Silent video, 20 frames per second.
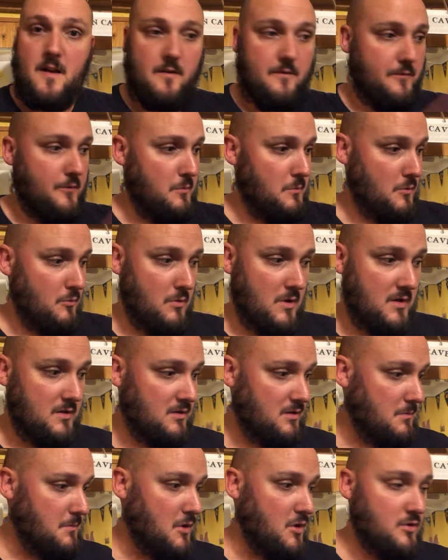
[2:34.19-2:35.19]
Formula
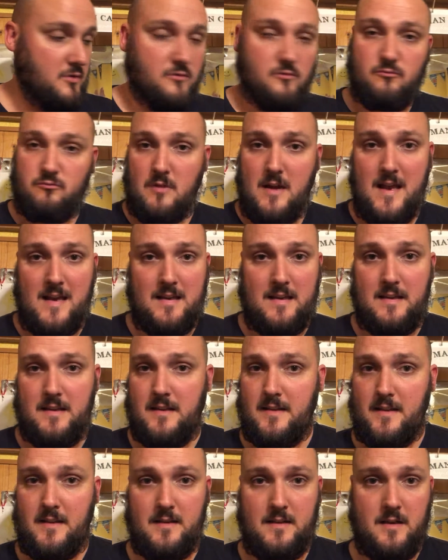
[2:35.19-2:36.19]
1, Le Mans, Rally,
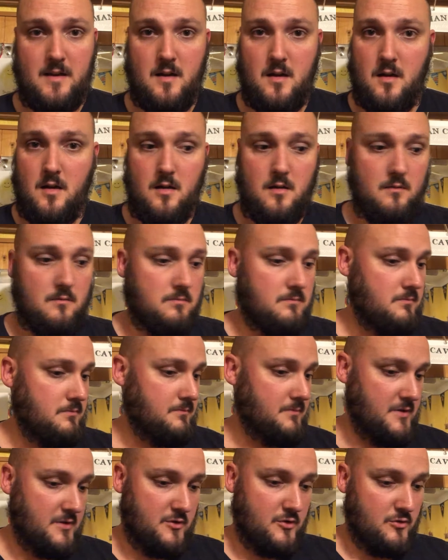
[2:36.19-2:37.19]
IndyCar,
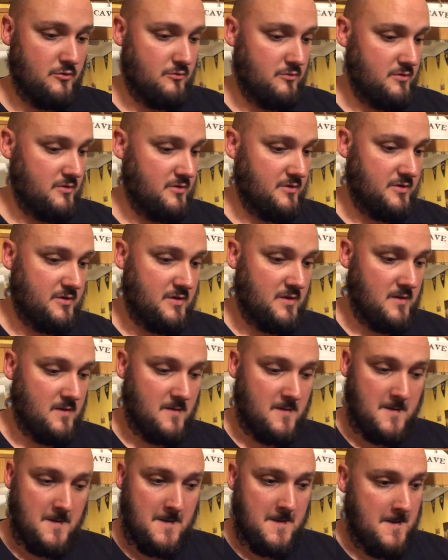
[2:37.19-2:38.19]
Endurance,
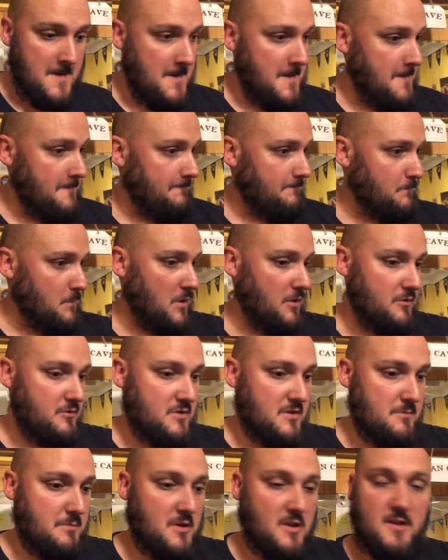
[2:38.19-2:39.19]

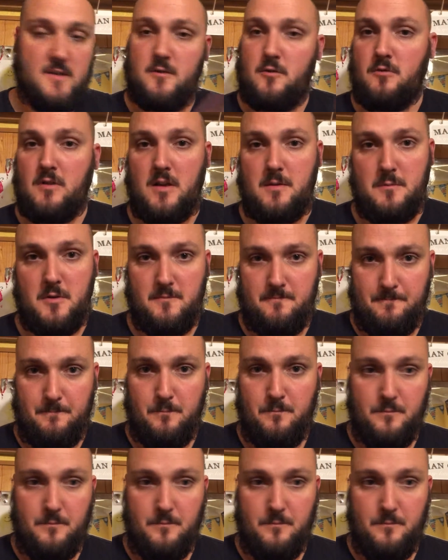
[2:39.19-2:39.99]
MotoGP, you name it.